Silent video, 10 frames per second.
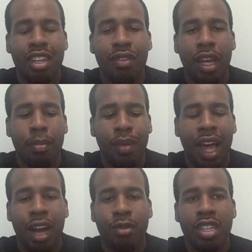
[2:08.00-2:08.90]
stuff like
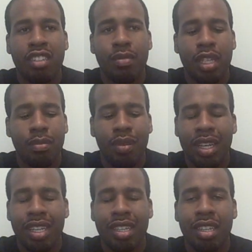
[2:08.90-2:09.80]
Black Wings, being
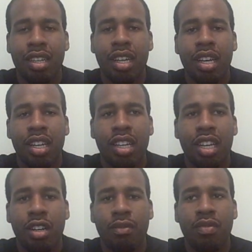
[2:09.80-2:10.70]
played in, you
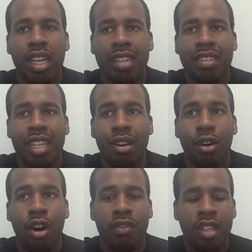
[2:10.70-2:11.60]
know, decks that
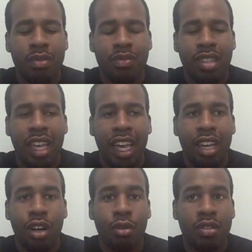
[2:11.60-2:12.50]
often
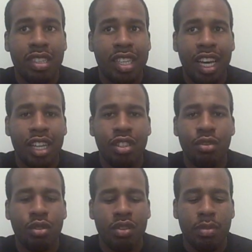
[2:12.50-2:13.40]
can't OTK
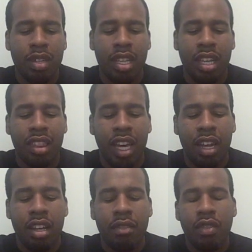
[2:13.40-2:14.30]
you or something like that.